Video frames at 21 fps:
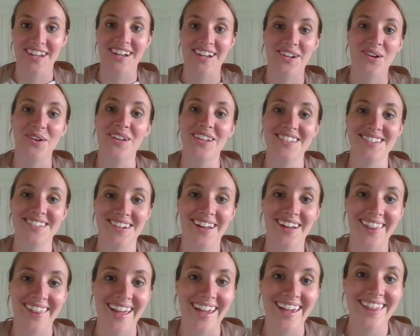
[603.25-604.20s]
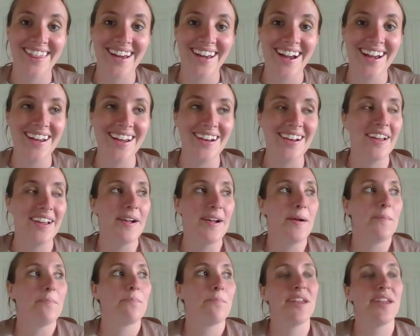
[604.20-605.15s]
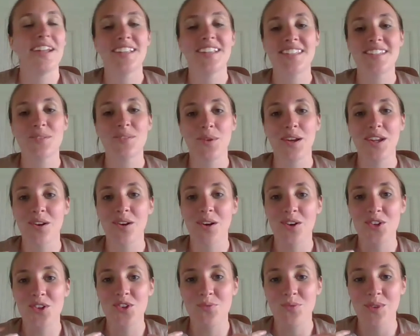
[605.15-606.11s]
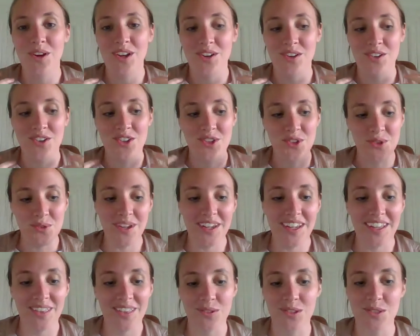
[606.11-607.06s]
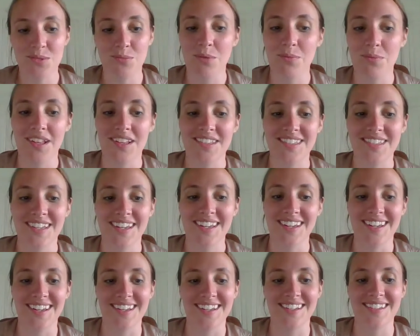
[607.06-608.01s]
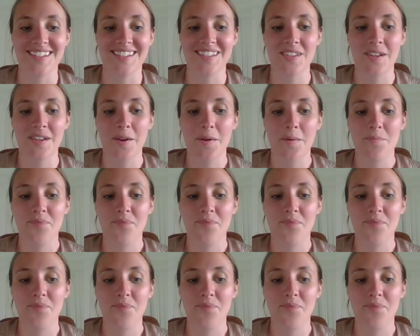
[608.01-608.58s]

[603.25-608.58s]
I know it's not like that, but it's what you're doing in those moments is